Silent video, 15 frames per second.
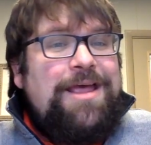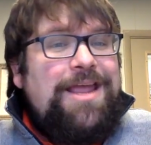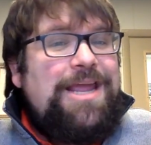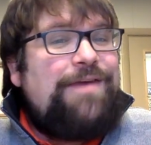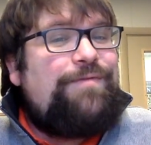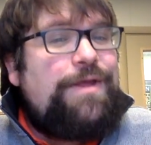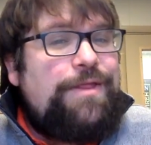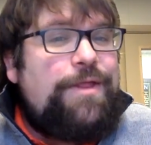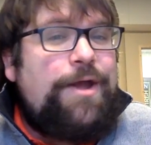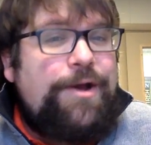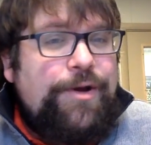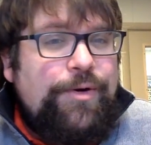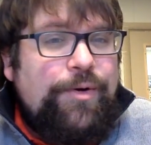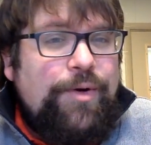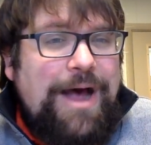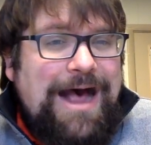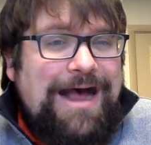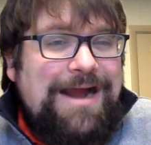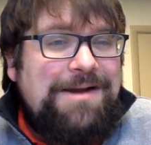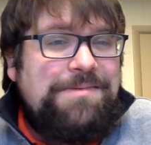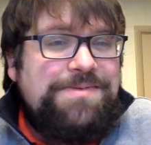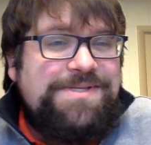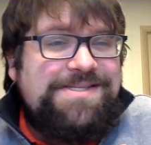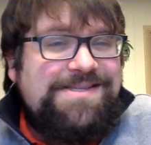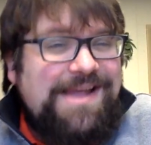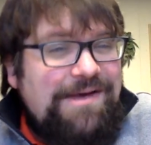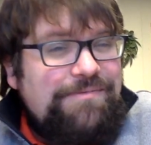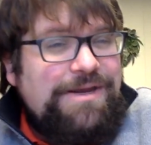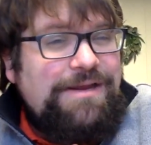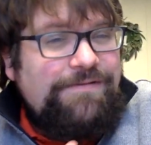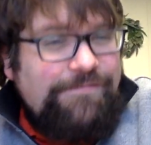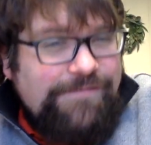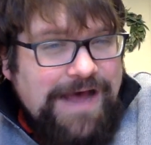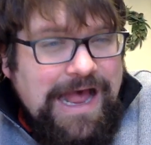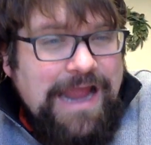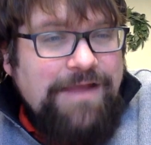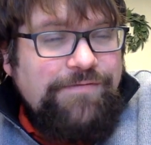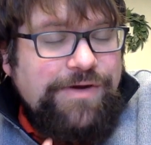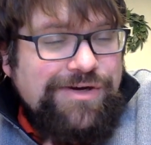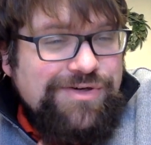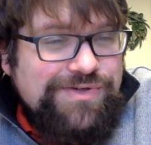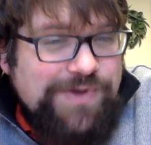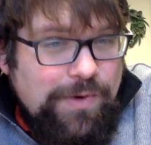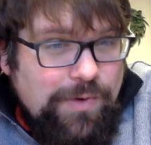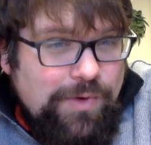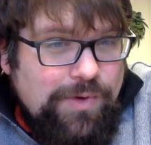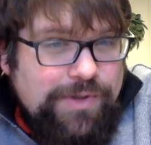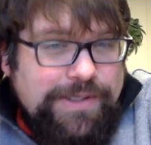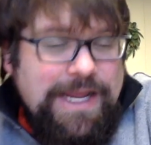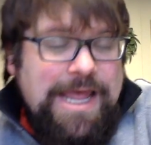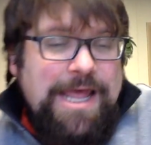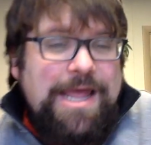even though I am 75 years old